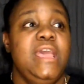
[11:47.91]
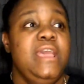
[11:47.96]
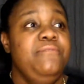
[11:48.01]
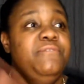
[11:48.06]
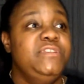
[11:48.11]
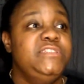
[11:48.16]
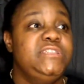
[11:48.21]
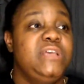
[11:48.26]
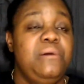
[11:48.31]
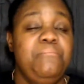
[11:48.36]

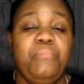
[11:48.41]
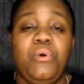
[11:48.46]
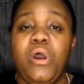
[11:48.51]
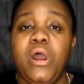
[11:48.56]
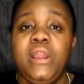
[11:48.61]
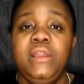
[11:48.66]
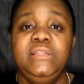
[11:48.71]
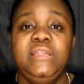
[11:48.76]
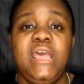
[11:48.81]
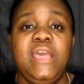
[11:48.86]
some
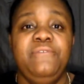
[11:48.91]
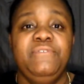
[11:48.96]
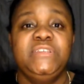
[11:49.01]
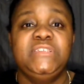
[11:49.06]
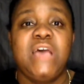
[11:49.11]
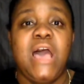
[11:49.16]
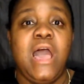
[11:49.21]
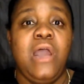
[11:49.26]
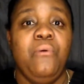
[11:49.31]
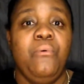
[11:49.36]
part of Davis
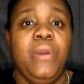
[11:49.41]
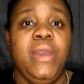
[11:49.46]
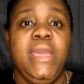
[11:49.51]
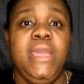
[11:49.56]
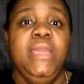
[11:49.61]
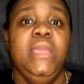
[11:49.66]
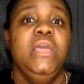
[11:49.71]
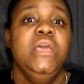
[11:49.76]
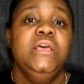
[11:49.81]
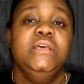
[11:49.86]

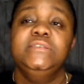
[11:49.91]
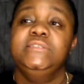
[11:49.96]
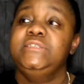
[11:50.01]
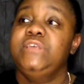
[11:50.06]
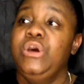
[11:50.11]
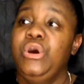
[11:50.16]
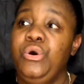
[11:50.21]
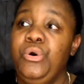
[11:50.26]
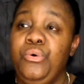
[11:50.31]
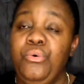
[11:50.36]
Highway,
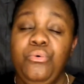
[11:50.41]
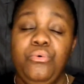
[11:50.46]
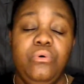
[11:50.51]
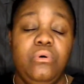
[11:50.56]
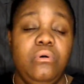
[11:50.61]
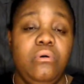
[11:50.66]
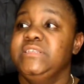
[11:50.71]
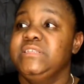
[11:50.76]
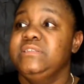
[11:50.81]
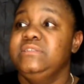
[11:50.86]
so
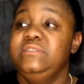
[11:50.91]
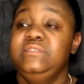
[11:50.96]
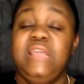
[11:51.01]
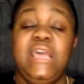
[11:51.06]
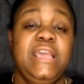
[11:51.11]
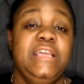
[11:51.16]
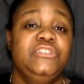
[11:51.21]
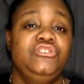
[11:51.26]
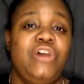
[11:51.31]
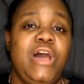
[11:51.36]
they
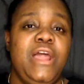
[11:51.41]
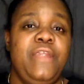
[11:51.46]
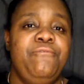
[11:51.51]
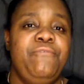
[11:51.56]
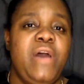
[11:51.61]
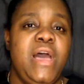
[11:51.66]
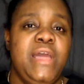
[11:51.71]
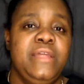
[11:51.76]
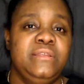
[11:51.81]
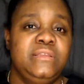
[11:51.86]
can try to
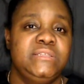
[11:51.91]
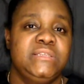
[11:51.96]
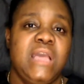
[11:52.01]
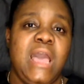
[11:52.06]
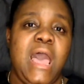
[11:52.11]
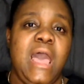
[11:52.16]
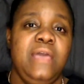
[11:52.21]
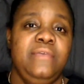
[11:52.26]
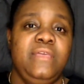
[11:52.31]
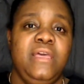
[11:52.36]
find this
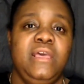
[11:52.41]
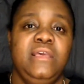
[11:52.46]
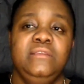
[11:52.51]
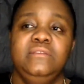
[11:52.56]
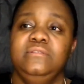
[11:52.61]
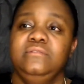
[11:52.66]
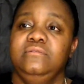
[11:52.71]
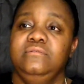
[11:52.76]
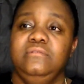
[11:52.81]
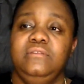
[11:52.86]
guy that
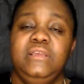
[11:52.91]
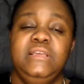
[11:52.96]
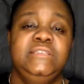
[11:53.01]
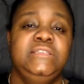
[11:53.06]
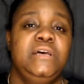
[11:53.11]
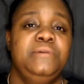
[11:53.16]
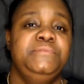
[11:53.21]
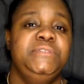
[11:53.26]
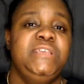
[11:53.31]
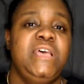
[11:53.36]
is
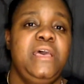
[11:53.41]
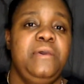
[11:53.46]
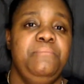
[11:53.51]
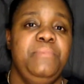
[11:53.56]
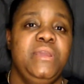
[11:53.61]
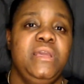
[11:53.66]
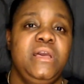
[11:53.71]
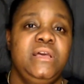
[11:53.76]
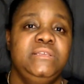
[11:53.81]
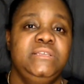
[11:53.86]
upset
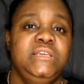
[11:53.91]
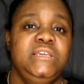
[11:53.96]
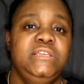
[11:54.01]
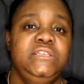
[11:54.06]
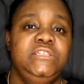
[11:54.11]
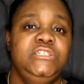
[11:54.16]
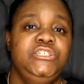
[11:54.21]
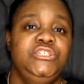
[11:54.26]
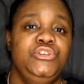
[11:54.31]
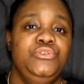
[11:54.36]
because he's
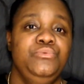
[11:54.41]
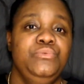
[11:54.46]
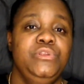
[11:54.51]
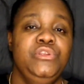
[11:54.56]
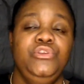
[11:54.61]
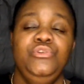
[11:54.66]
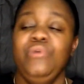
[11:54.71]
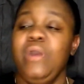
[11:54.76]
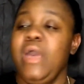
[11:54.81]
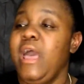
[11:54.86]
shooting.
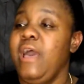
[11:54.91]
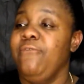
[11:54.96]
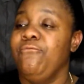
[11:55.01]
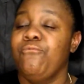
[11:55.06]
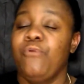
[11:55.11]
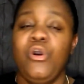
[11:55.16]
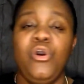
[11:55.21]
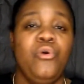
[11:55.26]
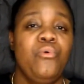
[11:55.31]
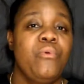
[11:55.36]
You have
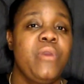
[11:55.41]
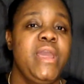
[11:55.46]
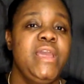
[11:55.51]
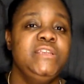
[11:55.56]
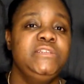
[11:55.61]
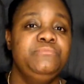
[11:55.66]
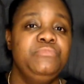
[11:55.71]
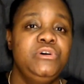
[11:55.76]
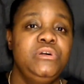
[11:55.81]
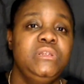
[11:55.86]
road rage
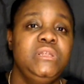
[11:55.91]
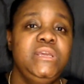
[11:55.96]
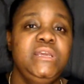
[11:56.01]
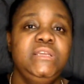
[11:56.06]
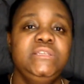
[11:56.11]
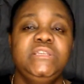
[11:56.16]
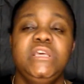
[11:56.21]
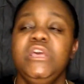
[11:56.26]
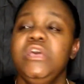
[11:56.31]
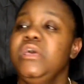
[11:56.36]

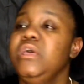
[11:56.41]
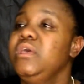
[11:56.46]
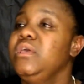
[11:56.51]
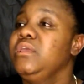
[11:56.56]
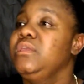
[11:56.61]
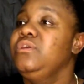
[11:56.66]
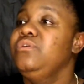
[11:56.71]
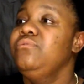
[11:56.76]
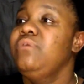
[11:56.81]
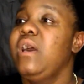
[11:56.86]
bullies.
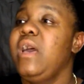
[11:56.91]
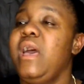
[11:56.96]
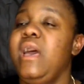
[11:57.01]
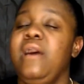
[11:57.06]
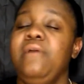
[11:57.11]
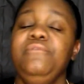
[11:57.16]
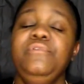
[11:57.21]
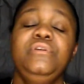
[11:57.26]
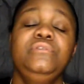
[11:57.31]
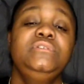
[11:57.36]
You
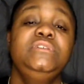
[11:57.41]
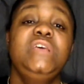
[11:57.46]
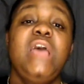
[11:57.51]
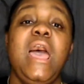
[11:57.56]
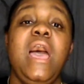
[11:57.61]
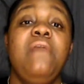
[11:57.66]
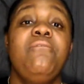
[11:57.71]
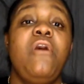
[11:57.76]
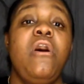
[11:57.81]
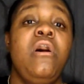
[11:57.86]

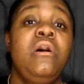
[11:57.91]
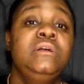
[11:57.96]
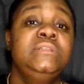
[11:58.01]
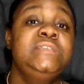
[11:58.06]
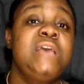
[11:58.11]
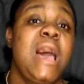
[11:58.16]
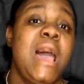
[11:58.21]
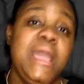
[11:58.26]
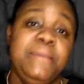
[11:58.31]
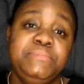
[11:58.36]
have all
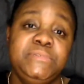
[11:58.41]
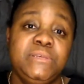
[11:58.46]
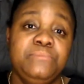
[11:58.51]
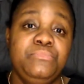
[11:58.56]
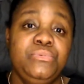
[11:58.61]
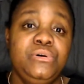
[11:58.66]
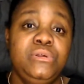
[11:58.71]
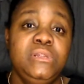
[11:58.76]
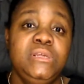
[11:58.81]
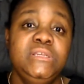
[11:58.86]
types of
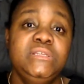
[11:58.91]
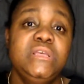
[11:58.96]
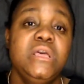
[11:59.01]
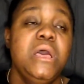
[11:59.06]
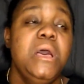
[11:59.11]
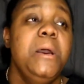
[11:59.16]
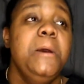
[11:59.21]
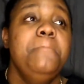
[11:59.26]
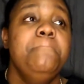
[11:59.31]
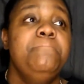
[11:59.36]
bullies.
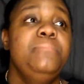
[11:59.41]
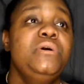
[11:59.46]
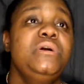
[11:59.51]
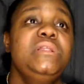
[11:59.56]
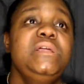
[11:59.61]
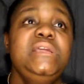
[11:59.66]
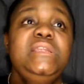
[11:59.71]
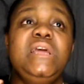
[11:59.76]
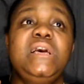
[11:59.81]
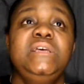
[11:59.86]

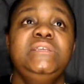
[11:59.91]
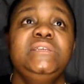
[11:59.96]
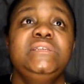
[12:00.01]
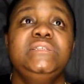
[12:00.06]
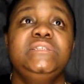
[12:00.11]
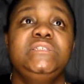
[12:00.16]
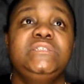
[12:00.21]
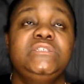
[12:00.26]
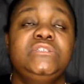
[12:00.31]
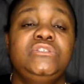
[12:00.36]
Bully doesn't
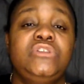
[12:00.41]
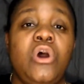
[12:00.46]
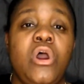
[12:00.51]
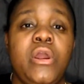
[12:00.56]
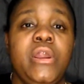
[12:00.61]
start